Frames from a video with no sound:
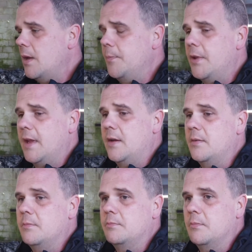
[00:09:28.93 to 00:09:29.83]
But then
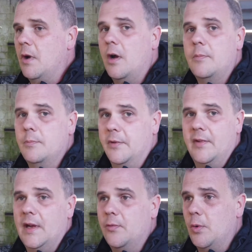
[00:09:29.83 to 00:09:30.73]
I
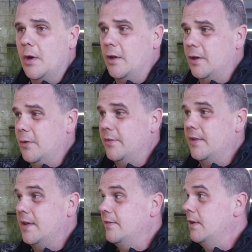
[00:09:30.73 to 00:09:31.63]
myself quite like going to
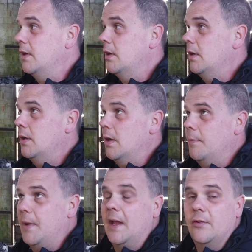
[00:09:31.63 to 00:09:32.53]
these
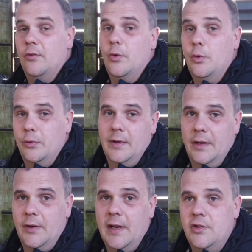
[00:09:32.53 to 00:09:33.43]
abandoned, haunted
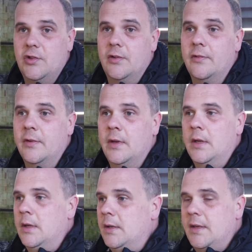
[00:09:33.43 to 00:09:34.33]
locations,
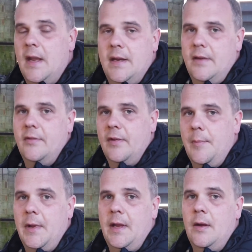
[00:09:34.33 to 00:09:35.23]
getting in
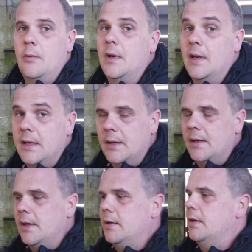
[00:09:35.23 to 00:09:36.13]
somehow
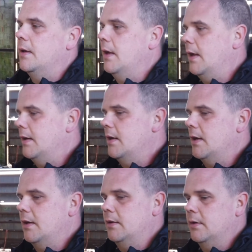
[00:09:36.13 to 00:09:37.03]
legally, and
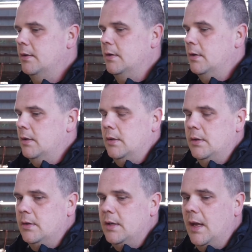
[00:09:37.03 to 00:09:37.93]

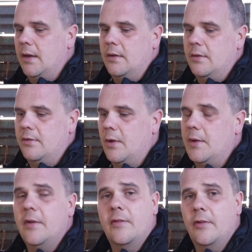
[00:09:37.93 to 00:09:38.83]
yeah, so it
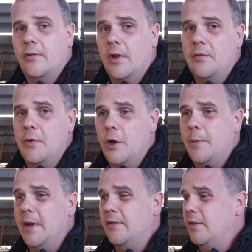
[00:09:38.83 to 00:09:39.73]
doesn't just go for
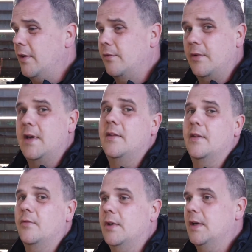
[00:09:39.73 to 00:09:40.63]
Urbex, it goes for
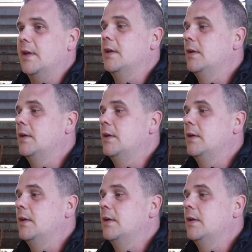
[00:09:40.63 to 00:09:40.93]
anything really.